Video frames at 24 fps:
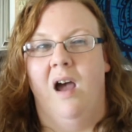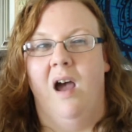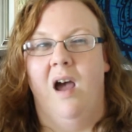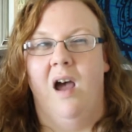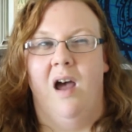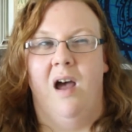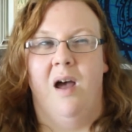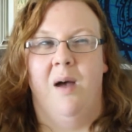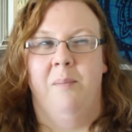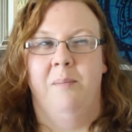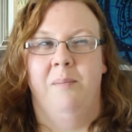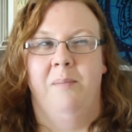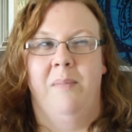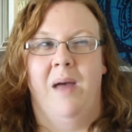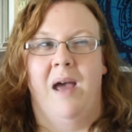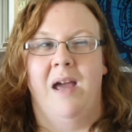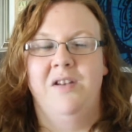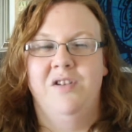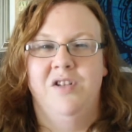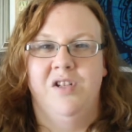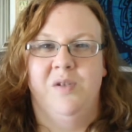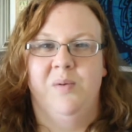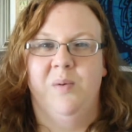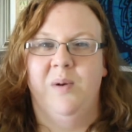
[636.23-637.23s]
Um,
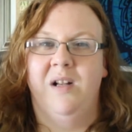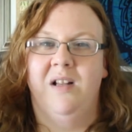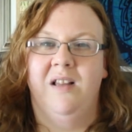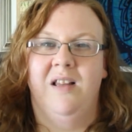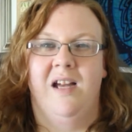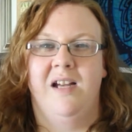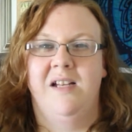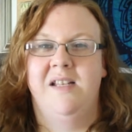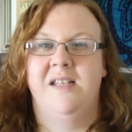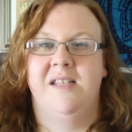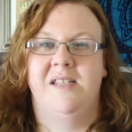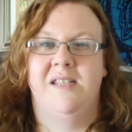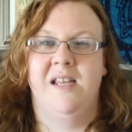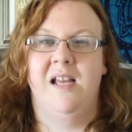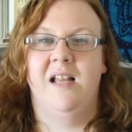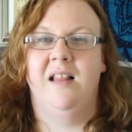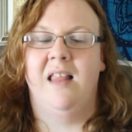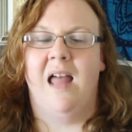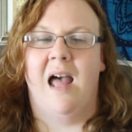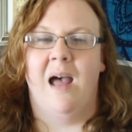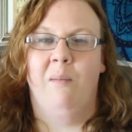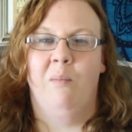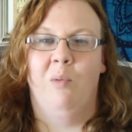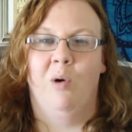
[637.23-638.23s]
I just would have liked to see a
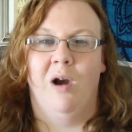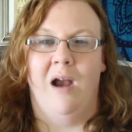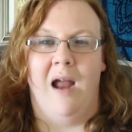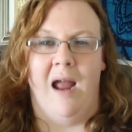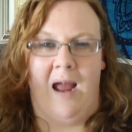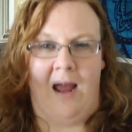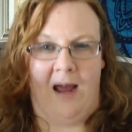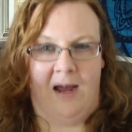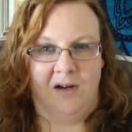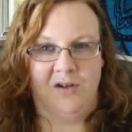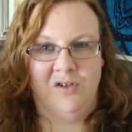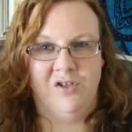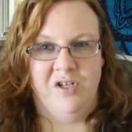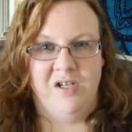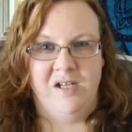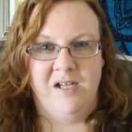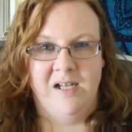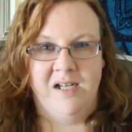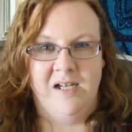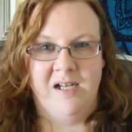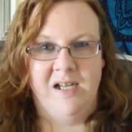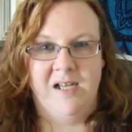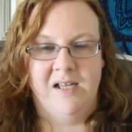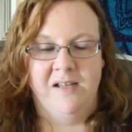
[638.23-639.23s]
lot more action
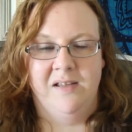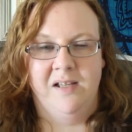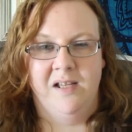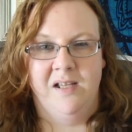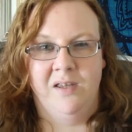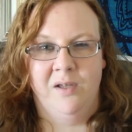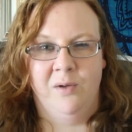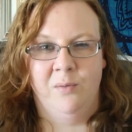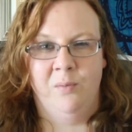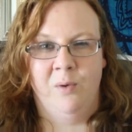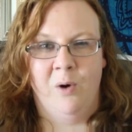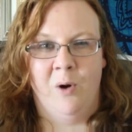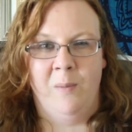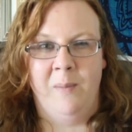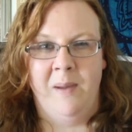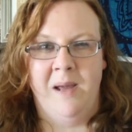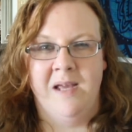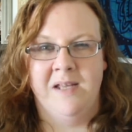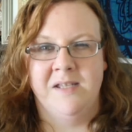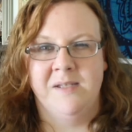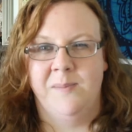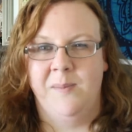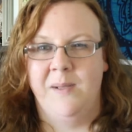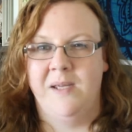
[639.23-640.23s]
in it than the
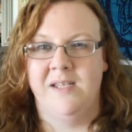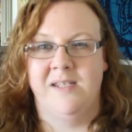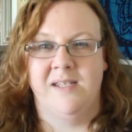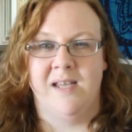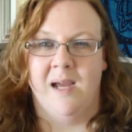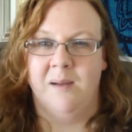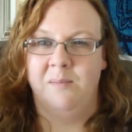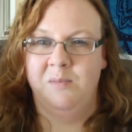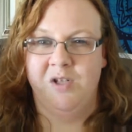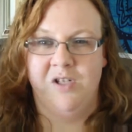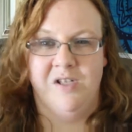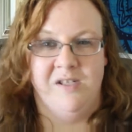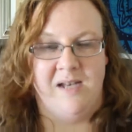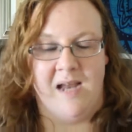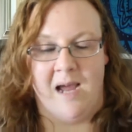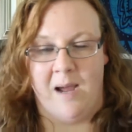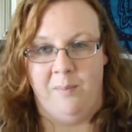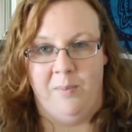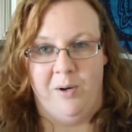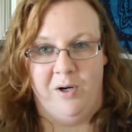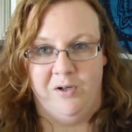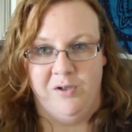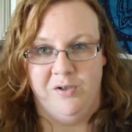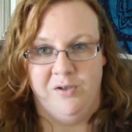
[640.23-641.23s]
romance because I'm just
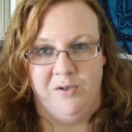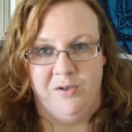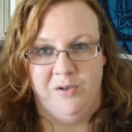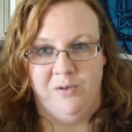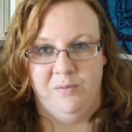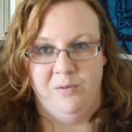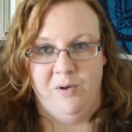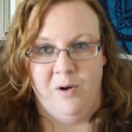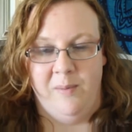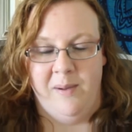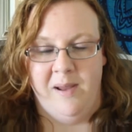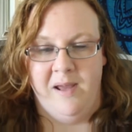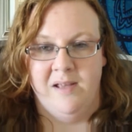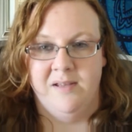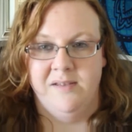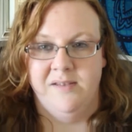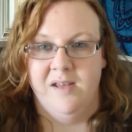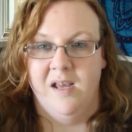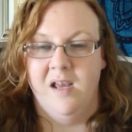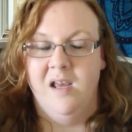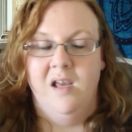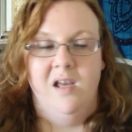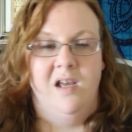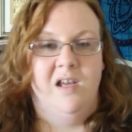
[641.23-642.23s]
not partial to romance.